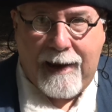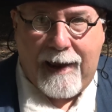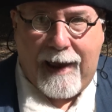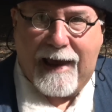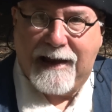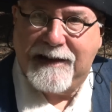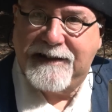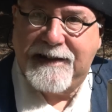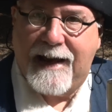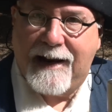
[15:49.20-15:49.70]

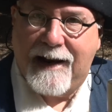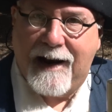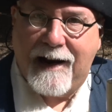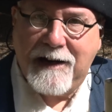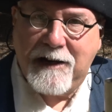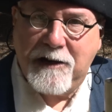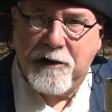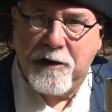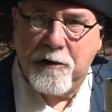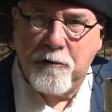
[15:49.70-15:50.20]
as that
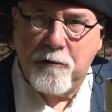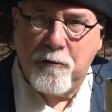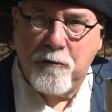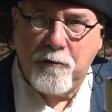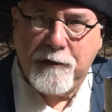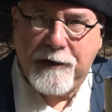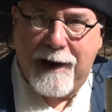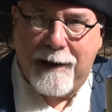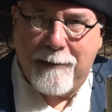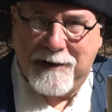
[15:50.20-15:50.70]

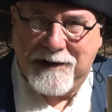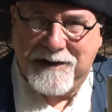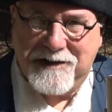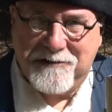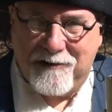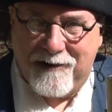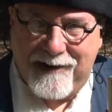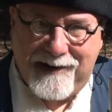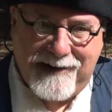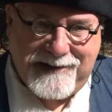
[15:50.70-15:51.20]
honeydew
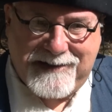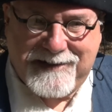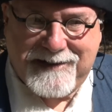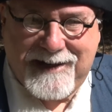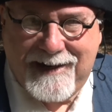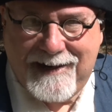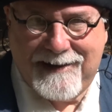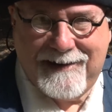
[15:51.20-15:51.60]
demonstrates.